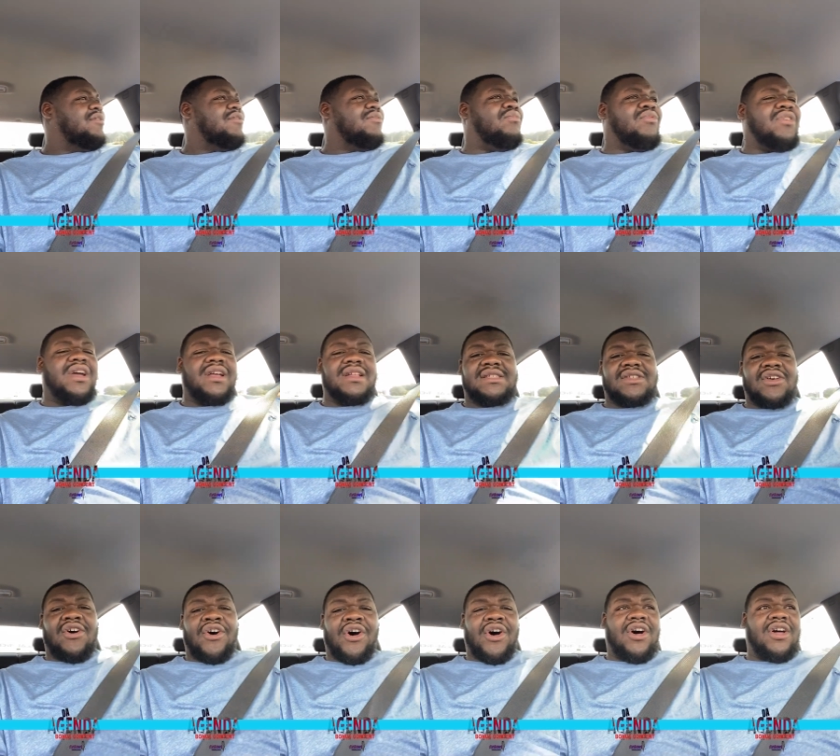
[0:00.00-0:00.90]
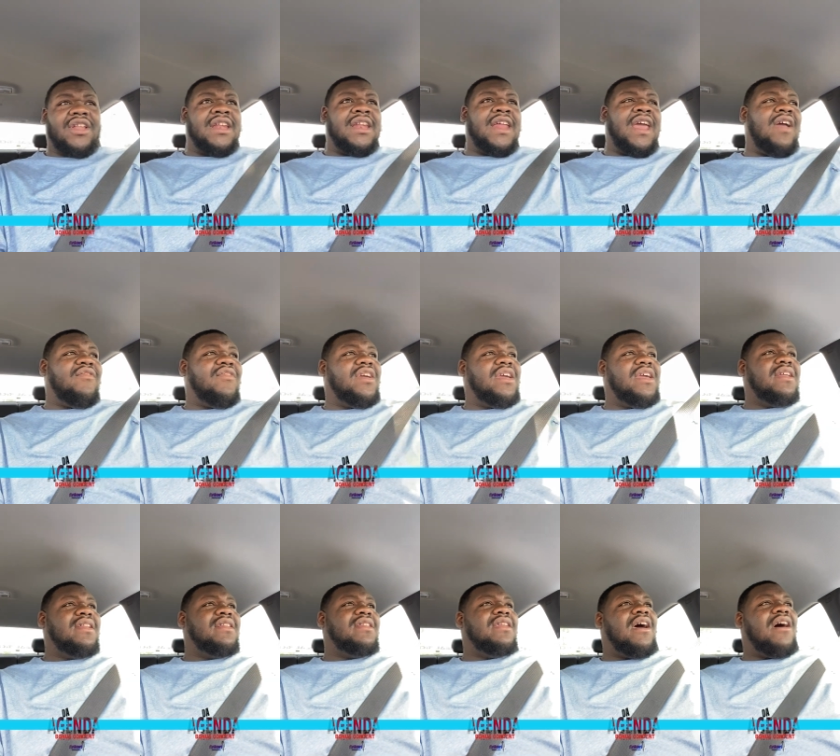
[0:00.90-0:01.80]
runs all and
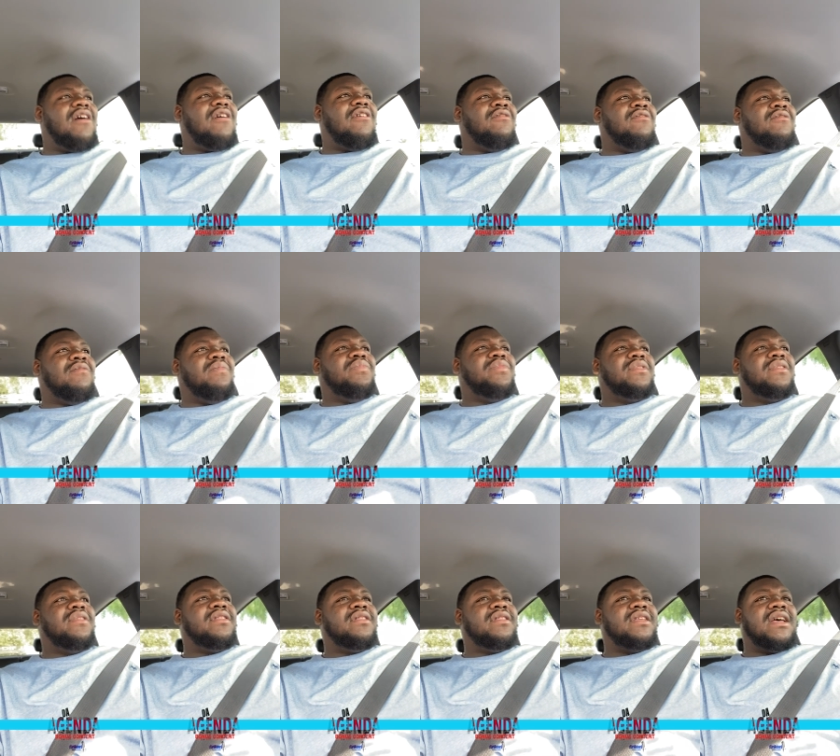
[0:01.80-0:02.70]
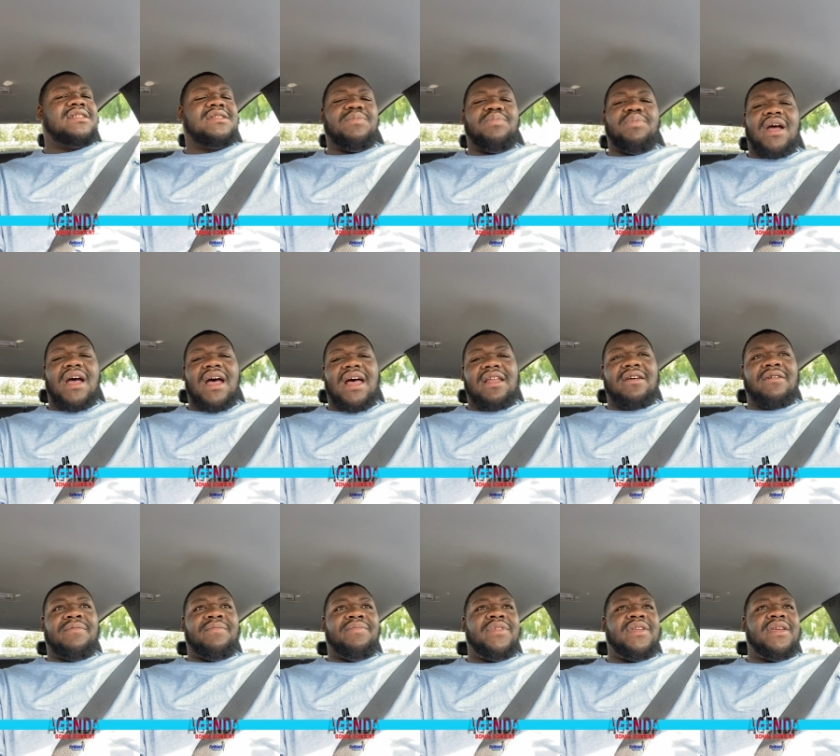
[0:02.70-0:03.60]
every? No, that's the
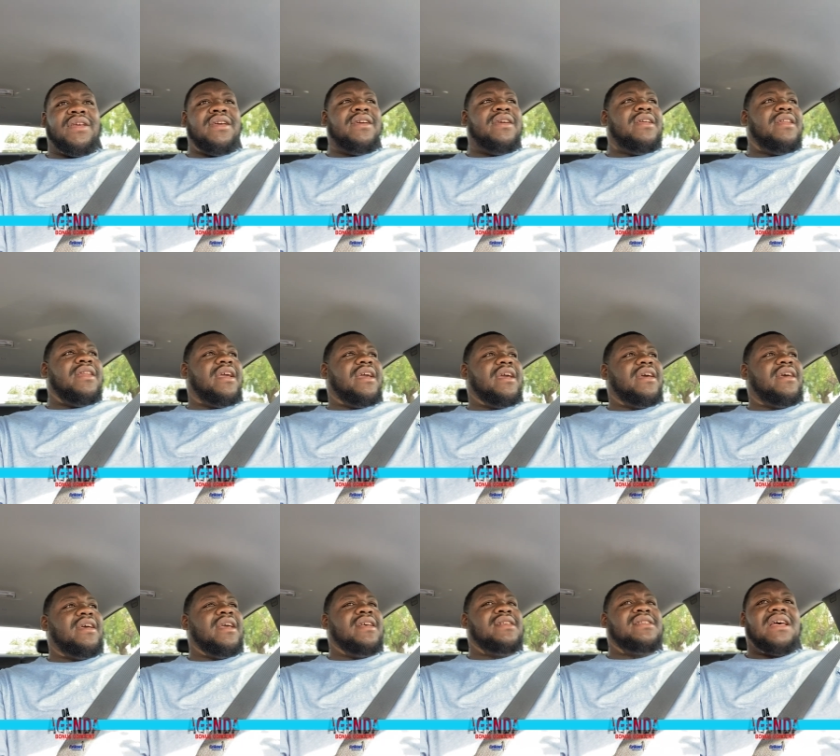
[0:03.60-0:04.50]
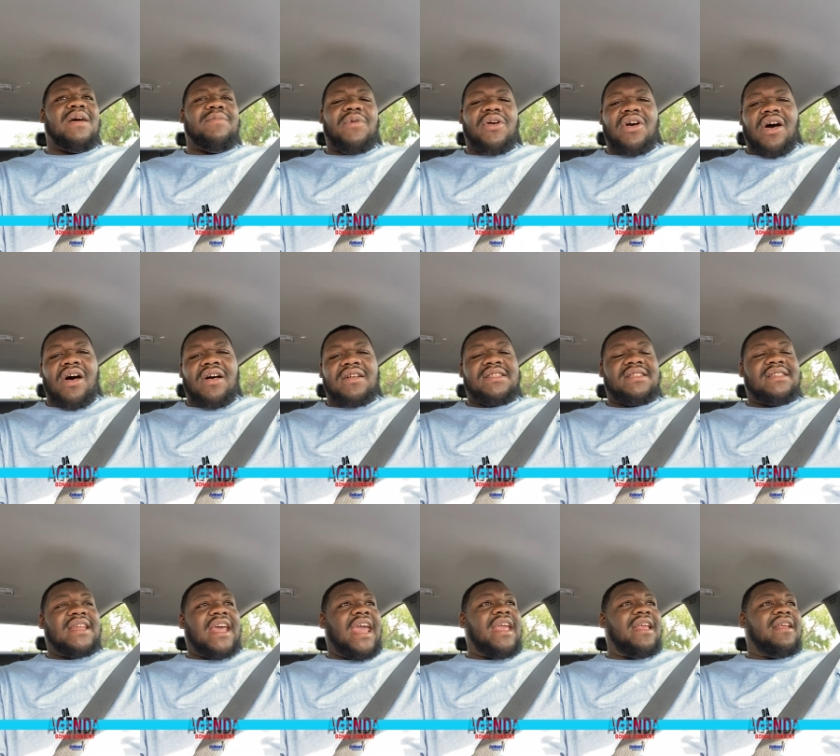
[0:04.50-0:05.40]
problem. Nigga, it's something called
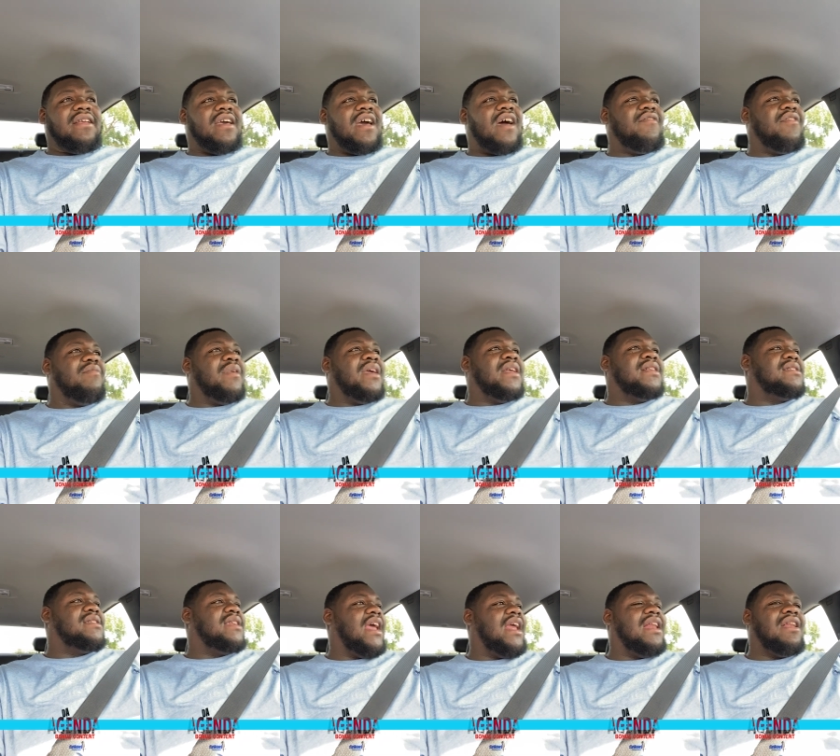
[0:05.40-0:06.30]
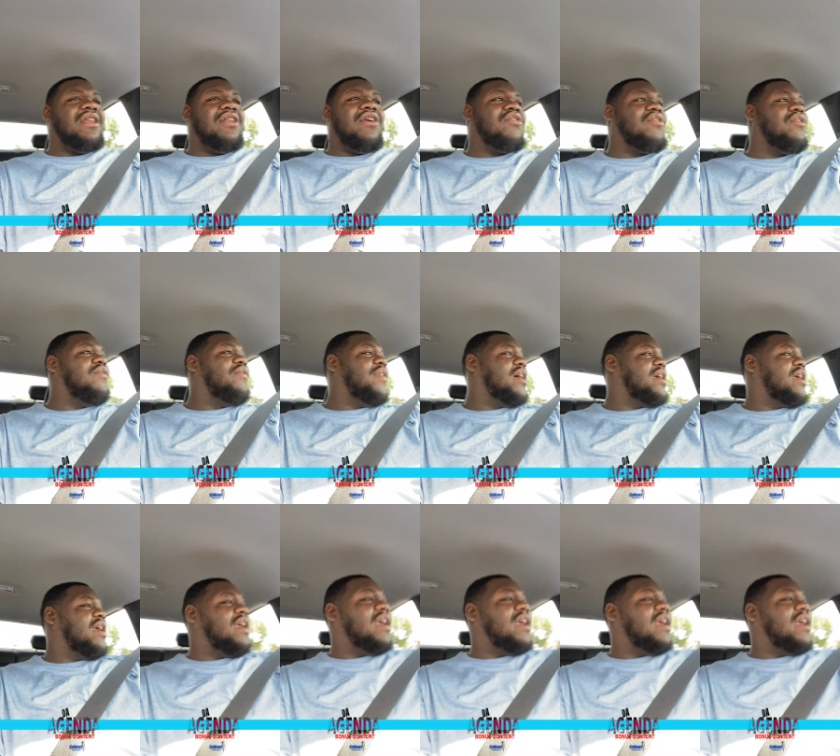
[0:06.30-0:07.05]
state government, state and local fucking